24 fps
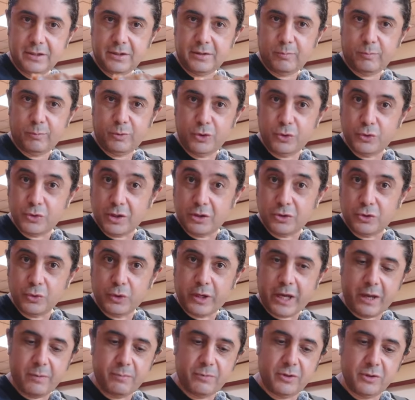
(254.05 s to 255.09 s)
I'm using two
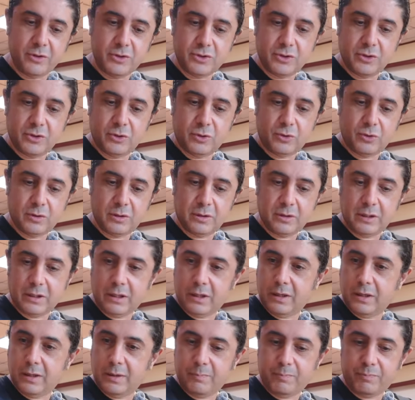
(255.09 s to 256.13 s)
cameras so
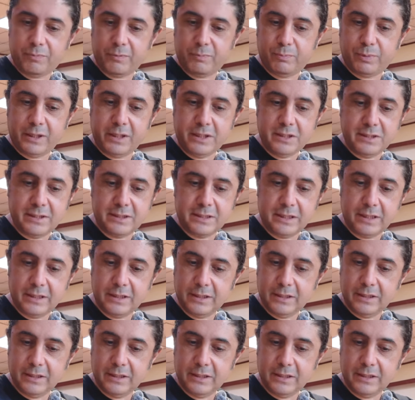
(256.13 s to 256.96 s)
um, please